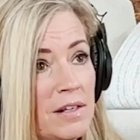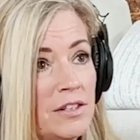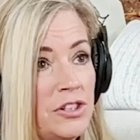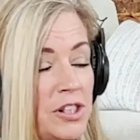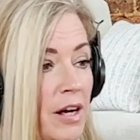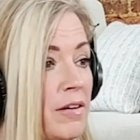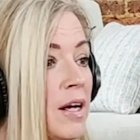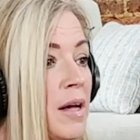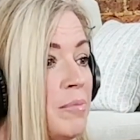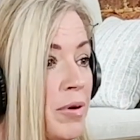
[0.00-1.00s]

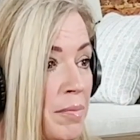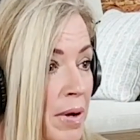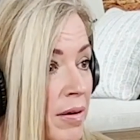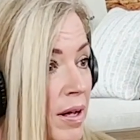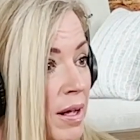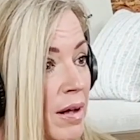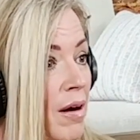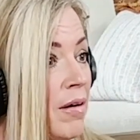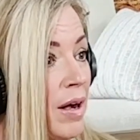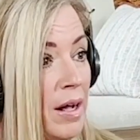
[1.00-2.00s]
sharing and promoting
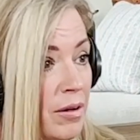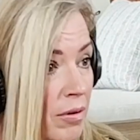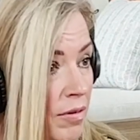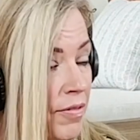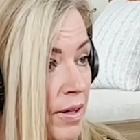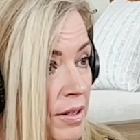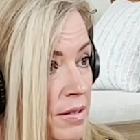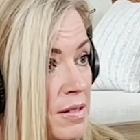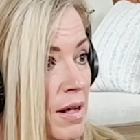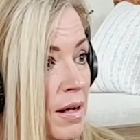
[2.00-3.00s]
our annual
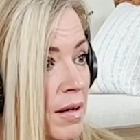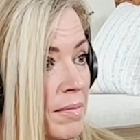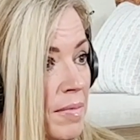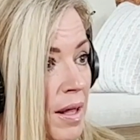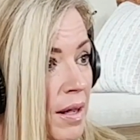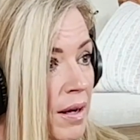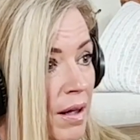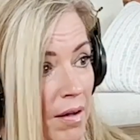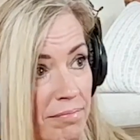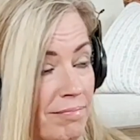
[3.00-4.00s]
events
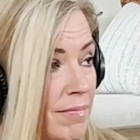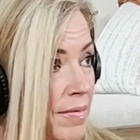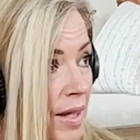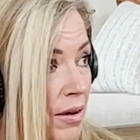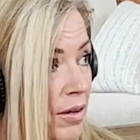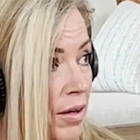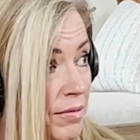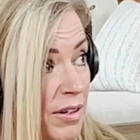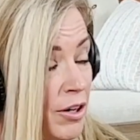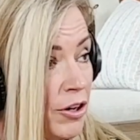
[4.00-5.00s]
that are
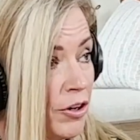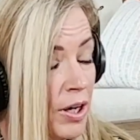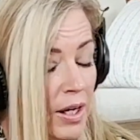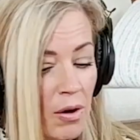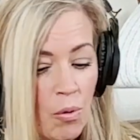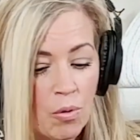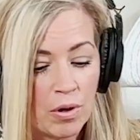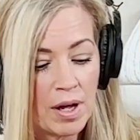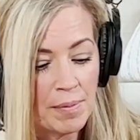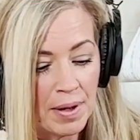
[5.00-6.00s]
occurring or
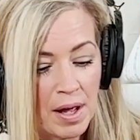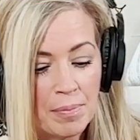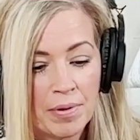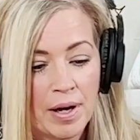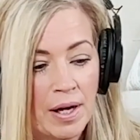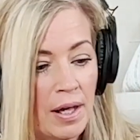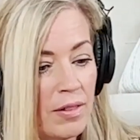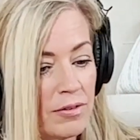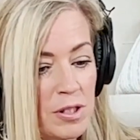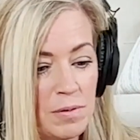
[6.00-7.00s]
coming up, or any
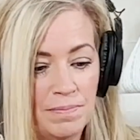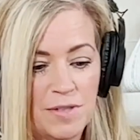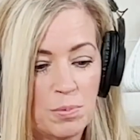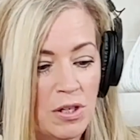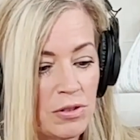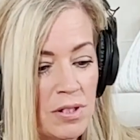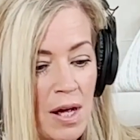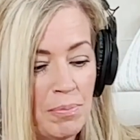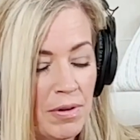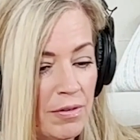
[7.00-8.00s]
other special
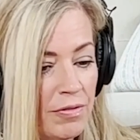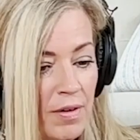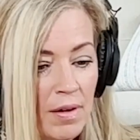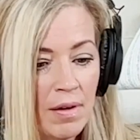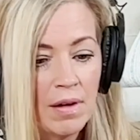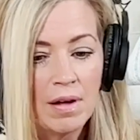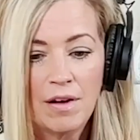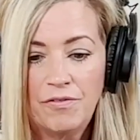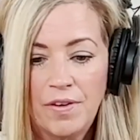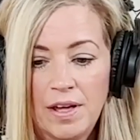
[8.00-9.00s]
type of
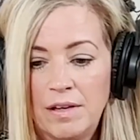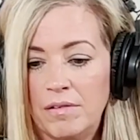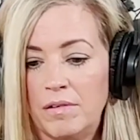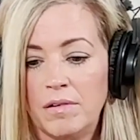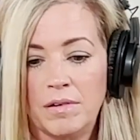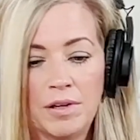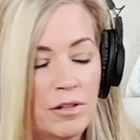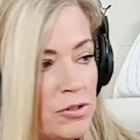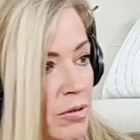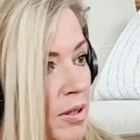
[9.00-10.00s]
event or
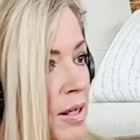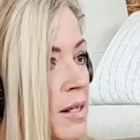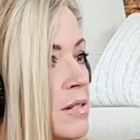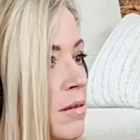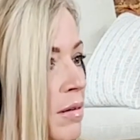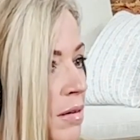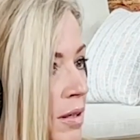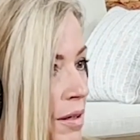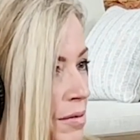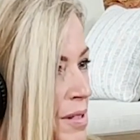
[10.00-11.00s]
news release or
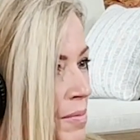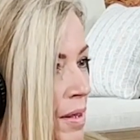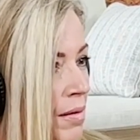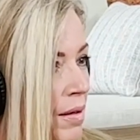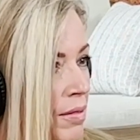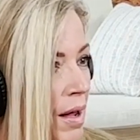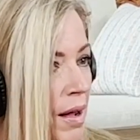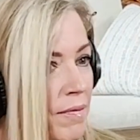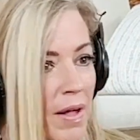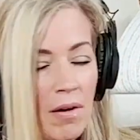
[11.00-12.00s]
something like
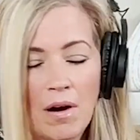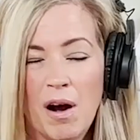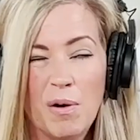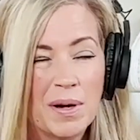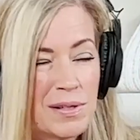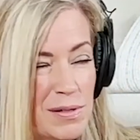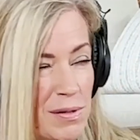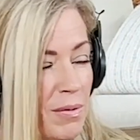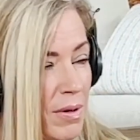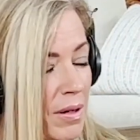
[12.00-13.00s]
that. They are always
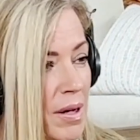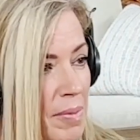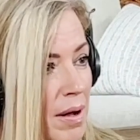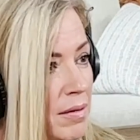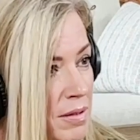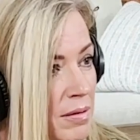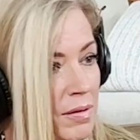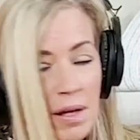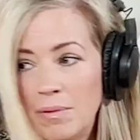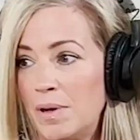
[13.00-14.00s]
so good about doing
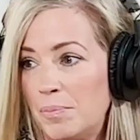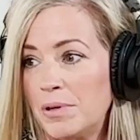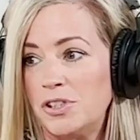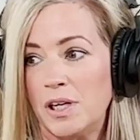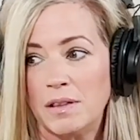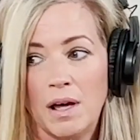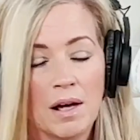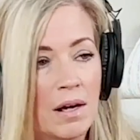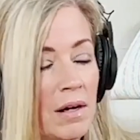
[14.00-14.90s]
that, and we appreciate that.